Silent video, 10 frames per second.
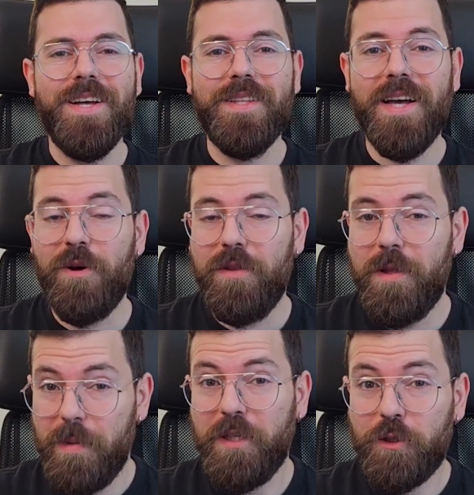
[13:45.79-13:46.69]
Now the
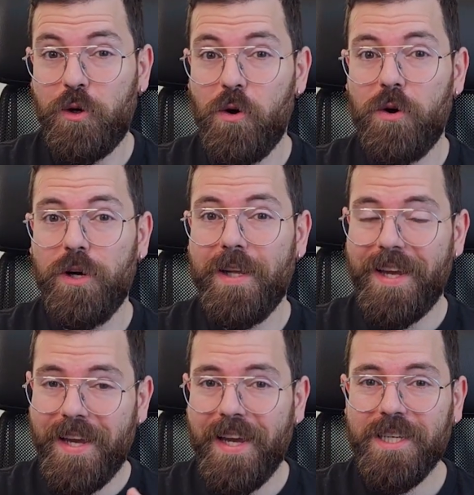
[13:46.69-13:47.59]
diminished chord
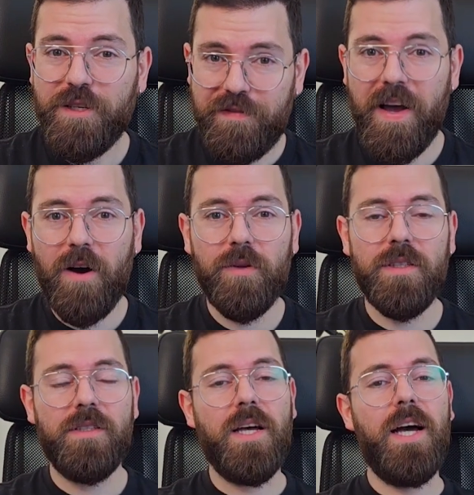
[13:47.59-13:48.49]
is found
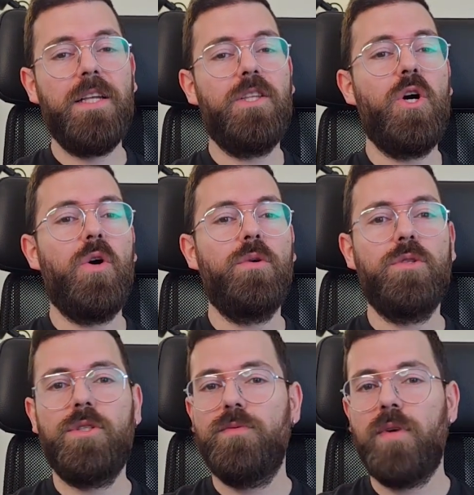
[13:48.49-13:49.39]
inside
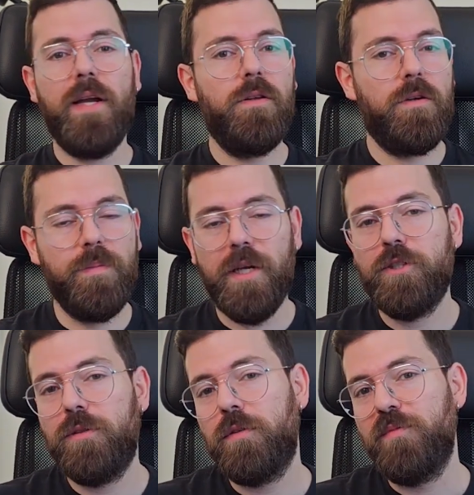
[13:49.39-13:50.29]
those regular
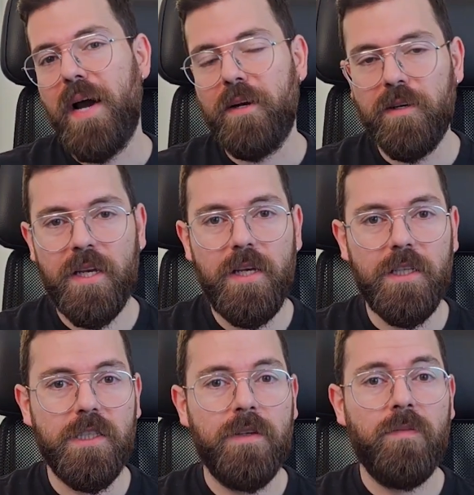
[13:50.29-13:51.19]
major or minor
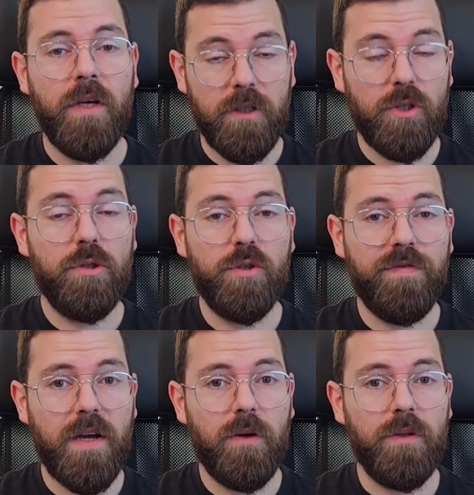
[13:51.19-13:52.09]
keys, and it's also
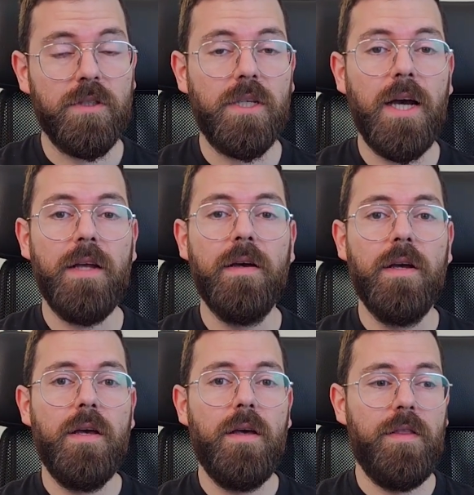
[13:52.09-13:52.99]
found inside
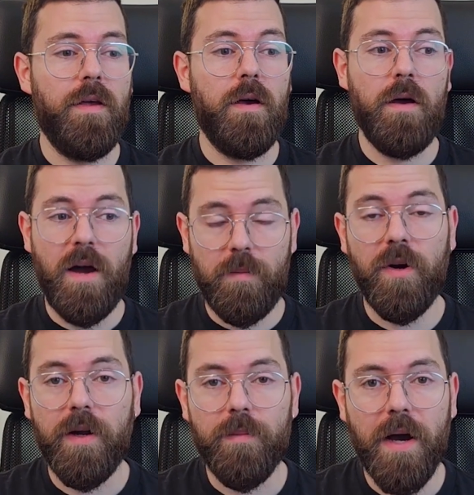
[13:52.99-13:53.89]
the
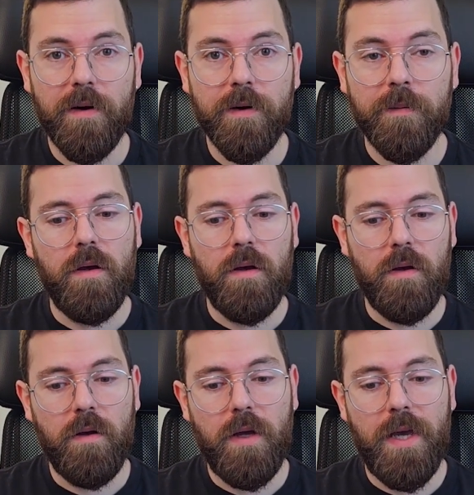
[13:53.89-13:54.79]
harmonic minor
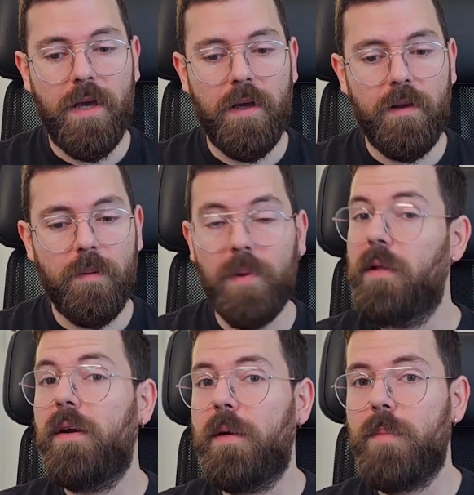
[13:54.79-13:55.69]
and the
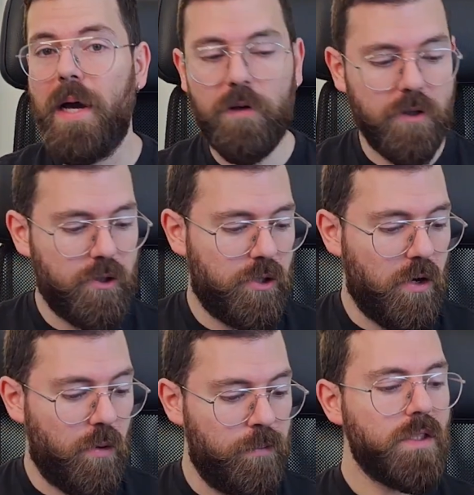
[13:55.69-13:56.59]
melodic minor.
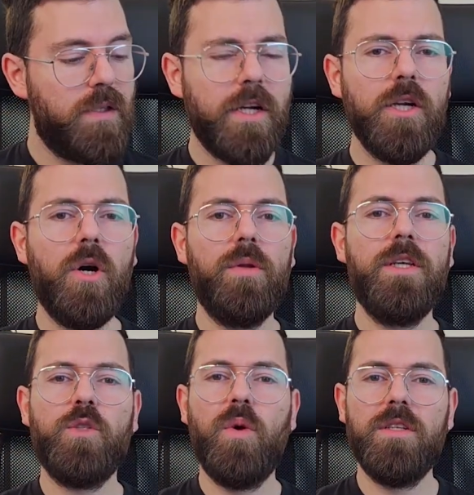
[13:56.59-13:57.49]
So there you go,
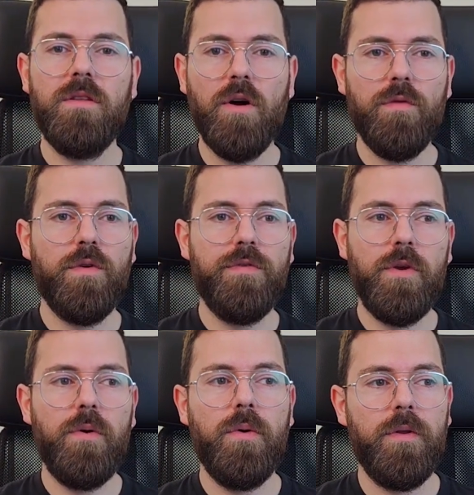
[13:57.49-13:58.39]
this was an
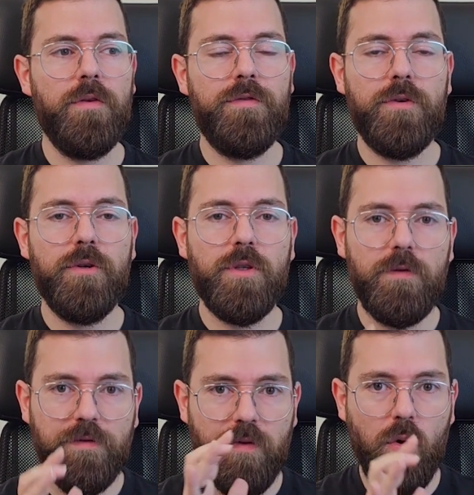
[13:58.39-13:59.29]
overview on the first
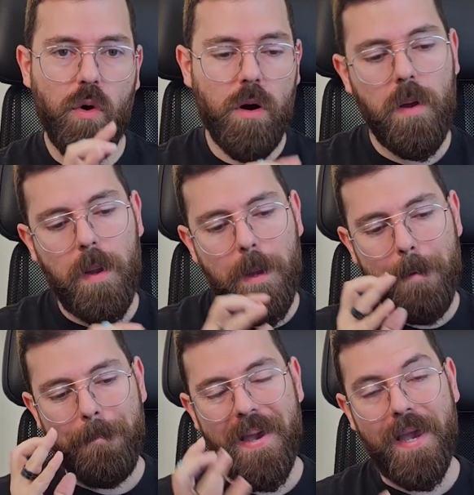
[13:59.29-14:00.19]
4
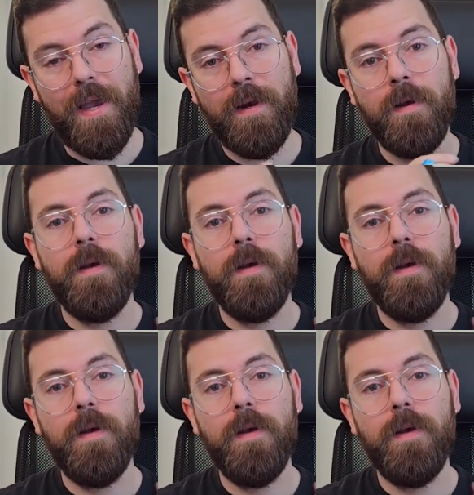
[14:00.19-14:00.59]
main